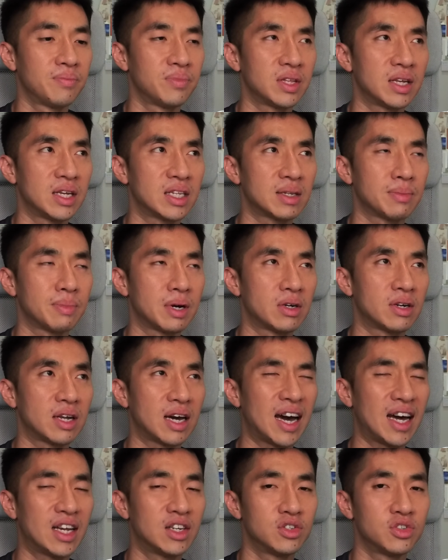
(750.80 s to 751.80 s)
It's about
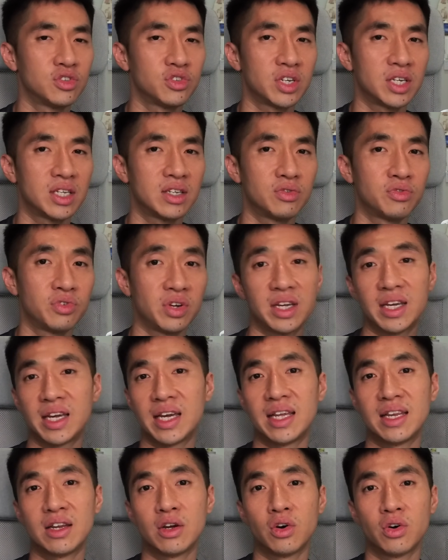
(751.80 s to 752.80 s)
100
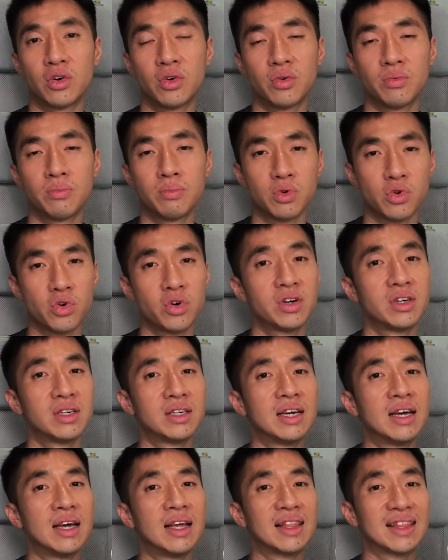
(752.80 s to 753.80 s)
ringgit or
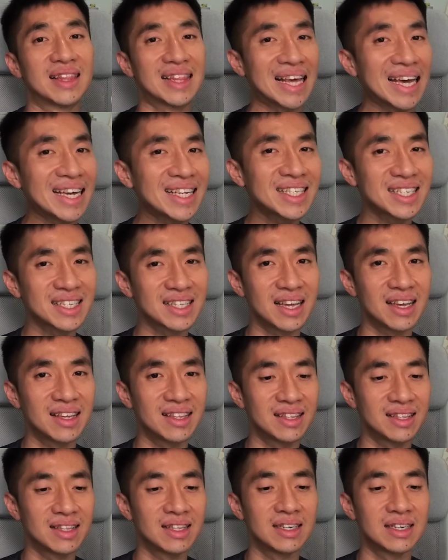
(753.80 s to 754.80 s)
more less
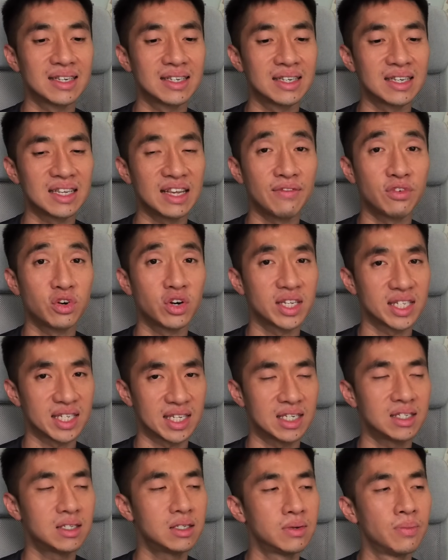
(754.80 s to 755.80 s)
than the Evo
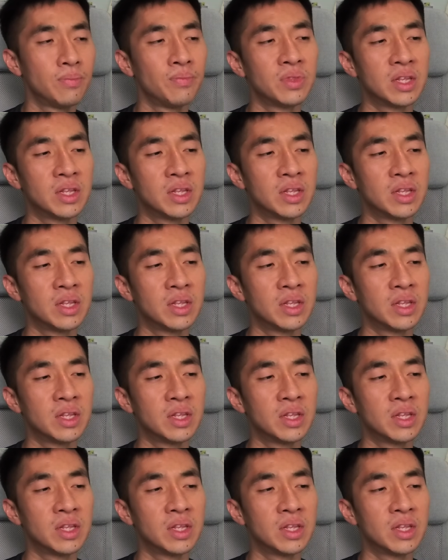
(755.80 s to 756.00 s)
SL.